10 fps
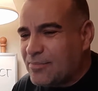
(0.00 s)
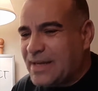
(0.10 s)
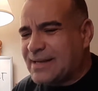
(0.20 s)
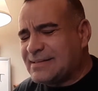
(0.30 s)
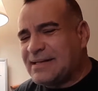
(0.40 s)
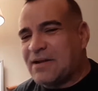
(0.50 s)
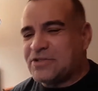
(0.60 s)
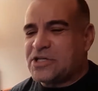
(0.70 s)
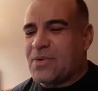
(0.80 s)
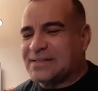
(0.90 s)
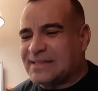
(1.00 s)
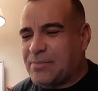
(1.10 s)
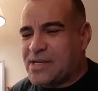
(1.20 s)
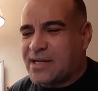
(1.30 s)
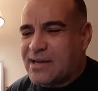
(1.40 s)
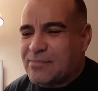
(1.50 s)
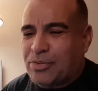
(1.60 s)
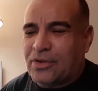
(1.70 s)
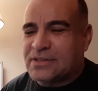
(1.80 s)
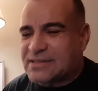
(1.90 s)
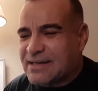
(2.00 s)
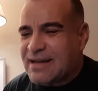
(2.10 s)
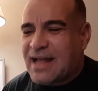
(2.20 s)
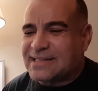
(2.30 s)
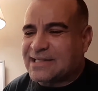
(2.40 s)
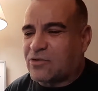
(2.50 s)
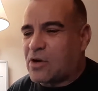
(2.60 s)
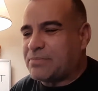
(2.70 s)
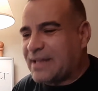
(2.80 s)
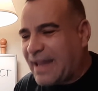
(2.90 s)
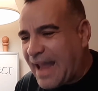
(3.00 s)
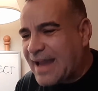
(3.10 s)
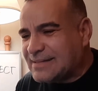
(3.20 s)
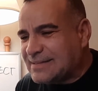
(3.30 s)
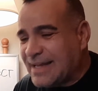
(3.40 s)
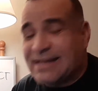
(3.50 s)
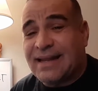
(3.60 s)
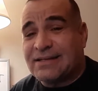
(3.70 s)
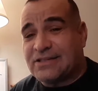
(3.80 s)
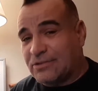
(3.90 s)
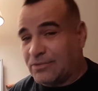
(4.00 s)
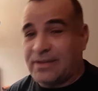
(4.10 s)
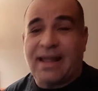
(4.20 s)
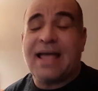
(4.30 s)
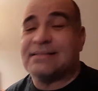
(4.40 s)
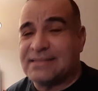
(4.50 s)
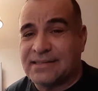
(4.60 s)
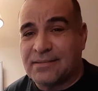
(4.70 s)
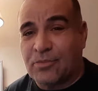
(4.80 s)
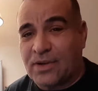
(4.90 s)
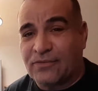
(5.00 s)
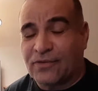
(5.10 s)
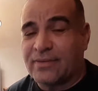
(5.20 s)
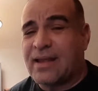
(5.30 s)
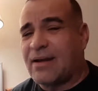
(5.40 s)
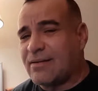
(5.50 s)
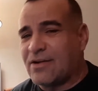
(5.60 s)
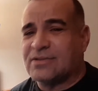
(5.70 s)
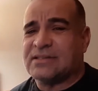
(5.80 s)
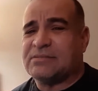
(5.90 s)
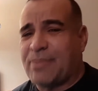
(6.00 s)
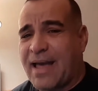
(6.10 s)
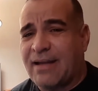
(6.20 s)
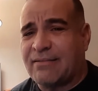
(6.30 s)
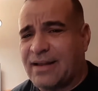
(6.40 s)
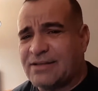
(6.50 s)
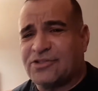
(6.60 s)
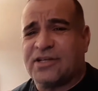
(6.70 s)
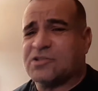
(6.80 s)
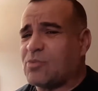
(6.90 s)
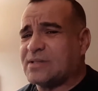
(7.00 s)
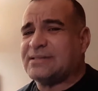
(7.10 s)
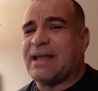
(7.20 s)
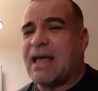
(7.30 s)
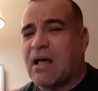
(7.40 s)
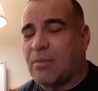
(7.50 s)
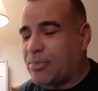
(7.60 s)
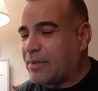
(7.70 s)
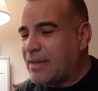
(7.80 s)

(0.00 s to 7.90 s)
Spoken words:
Because, she wants to be a good person and not screw up the case. And she really has seen the boyfriend there and knows his pattern. And she just wants to help.